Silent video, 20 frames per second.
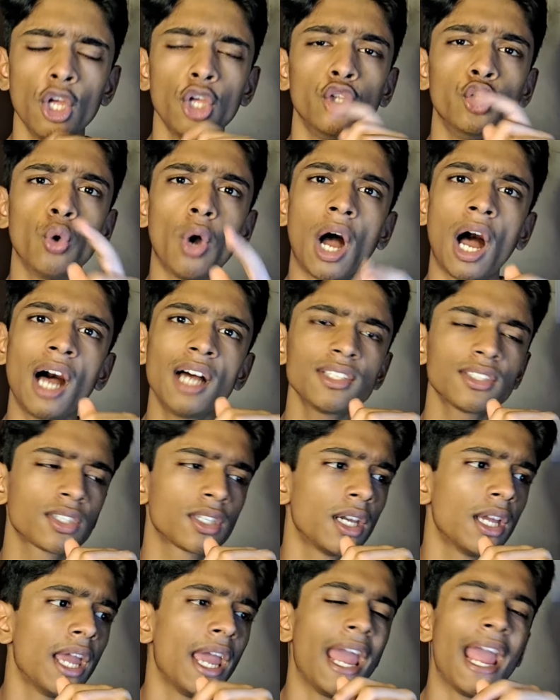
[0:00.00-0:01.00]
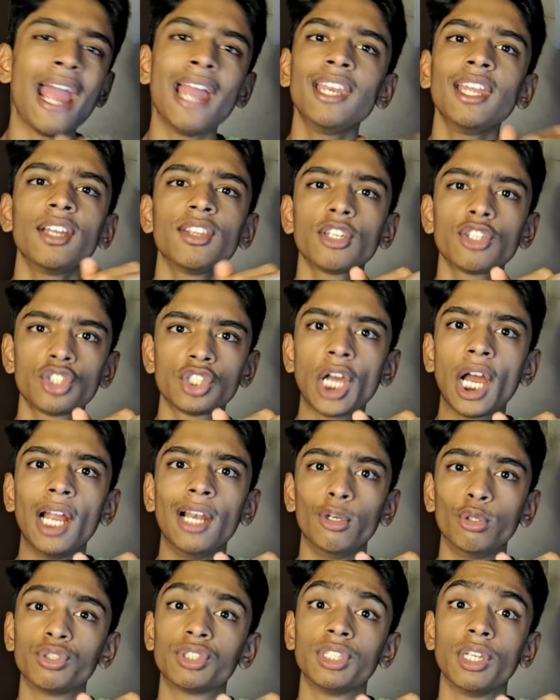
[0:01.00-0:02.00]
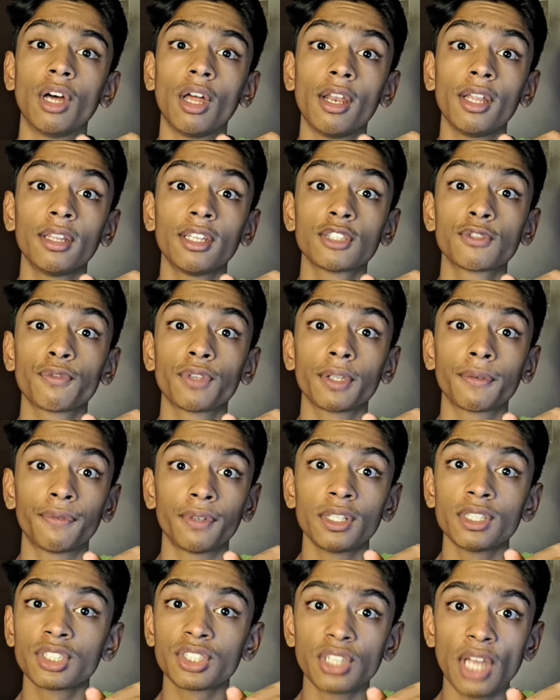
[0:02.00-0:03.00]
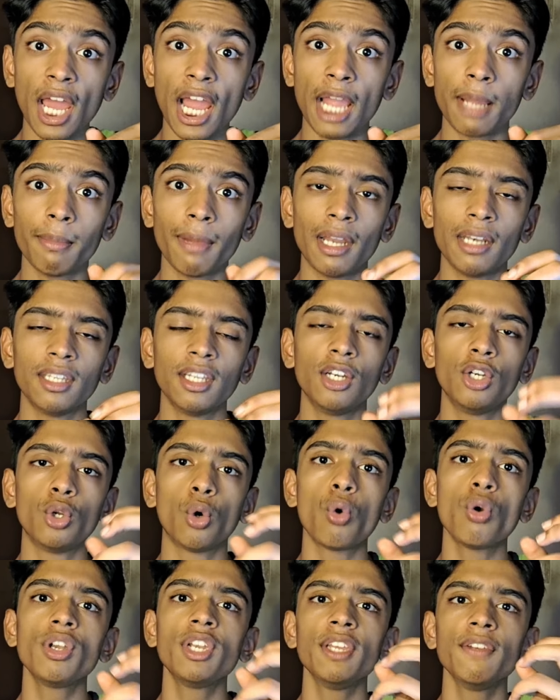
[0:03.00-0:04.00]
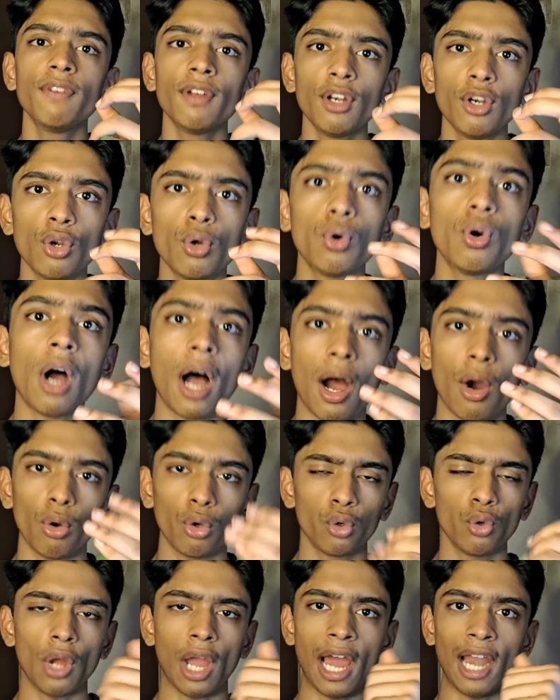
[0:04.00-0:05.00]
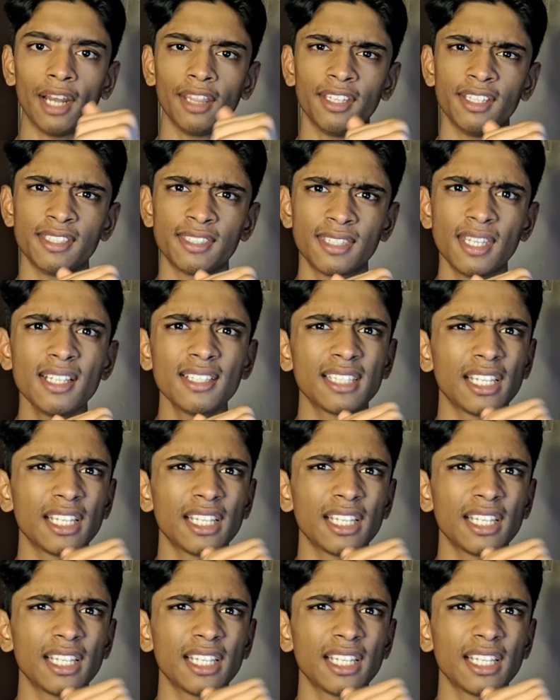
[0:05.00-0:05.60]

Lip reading: You ask any other child who's learning this for the first time and they don't even know how to add these things,